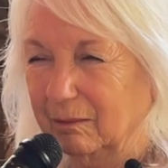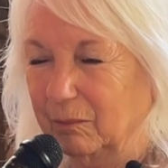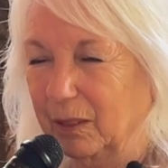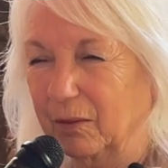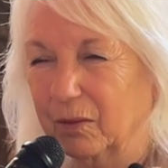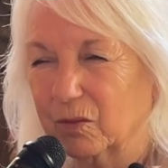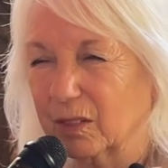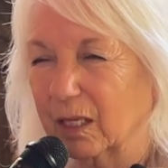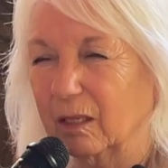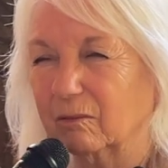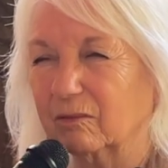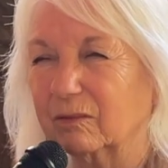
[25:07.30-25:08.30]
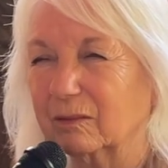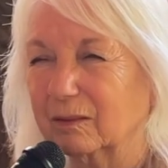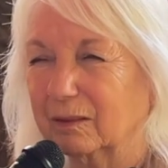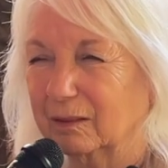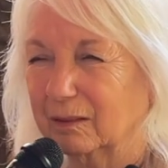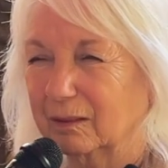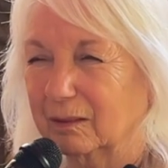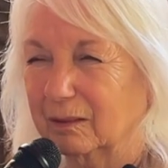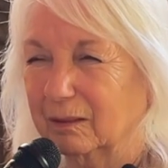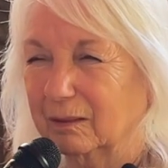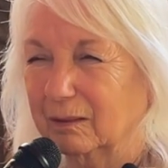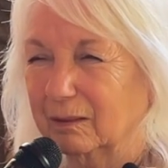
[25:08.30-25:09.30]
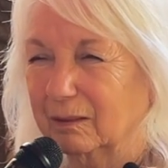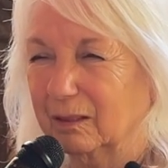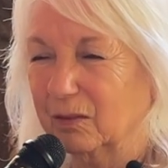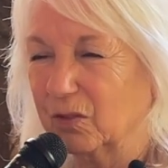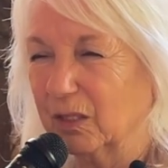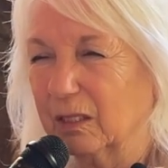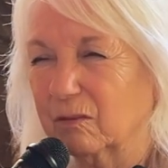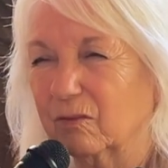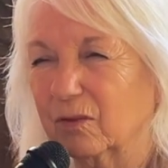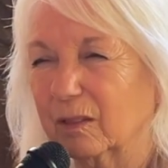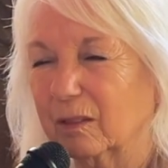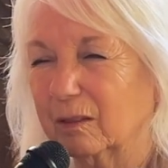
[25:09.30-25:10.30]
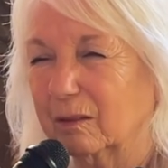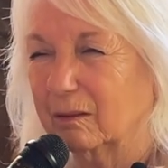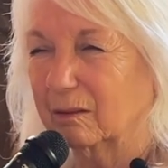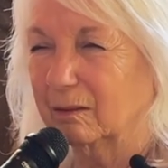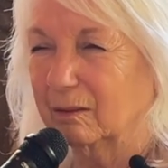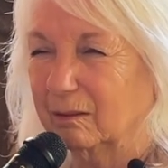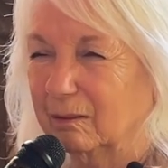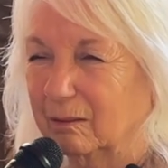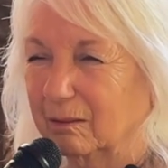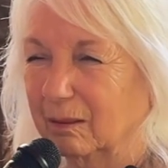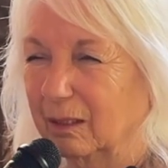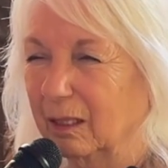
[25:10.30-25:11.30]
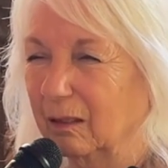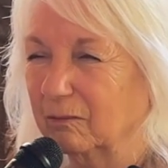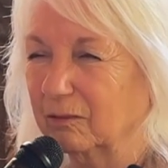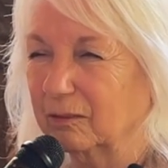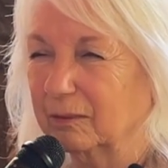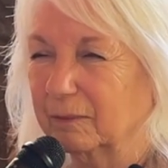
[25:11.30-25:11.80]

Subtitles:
by this love. this infinite love.